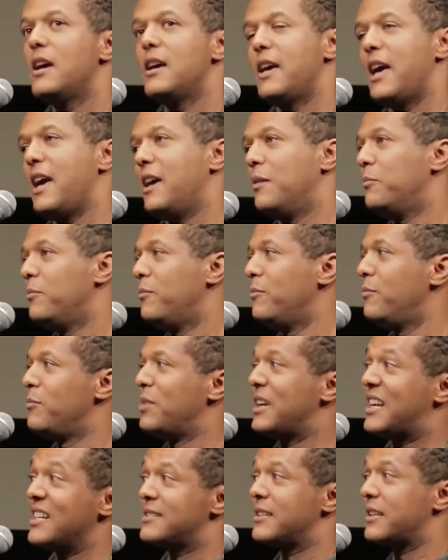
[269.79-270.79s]
and
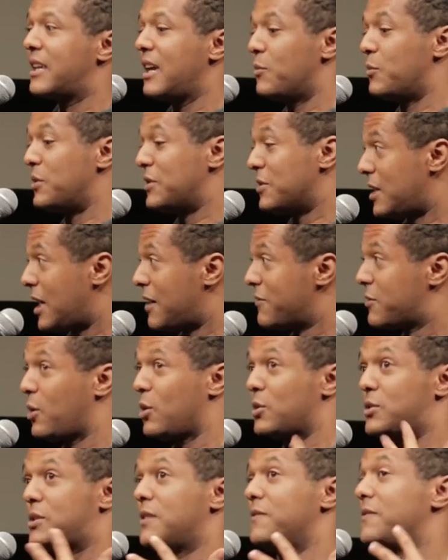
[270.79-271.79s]
because again, we don't have
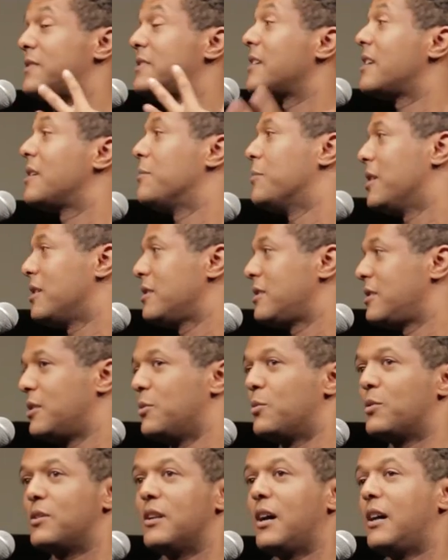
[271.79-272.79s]
culture of cinema, you know,
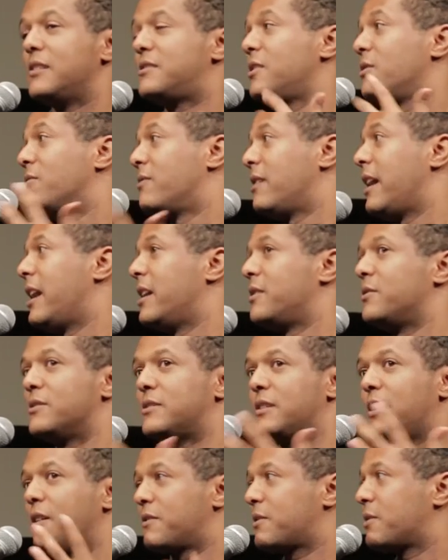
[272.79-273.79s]
we're not Iran or
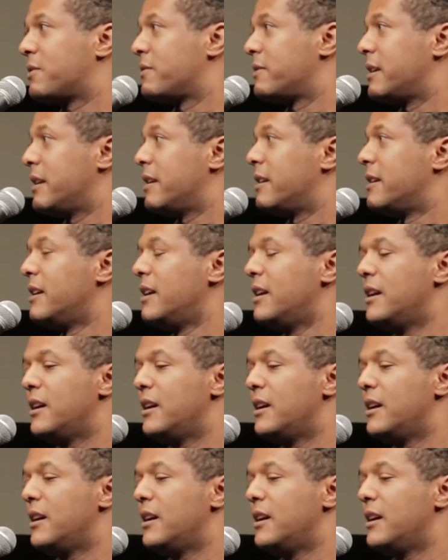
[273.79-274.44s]
South Korea.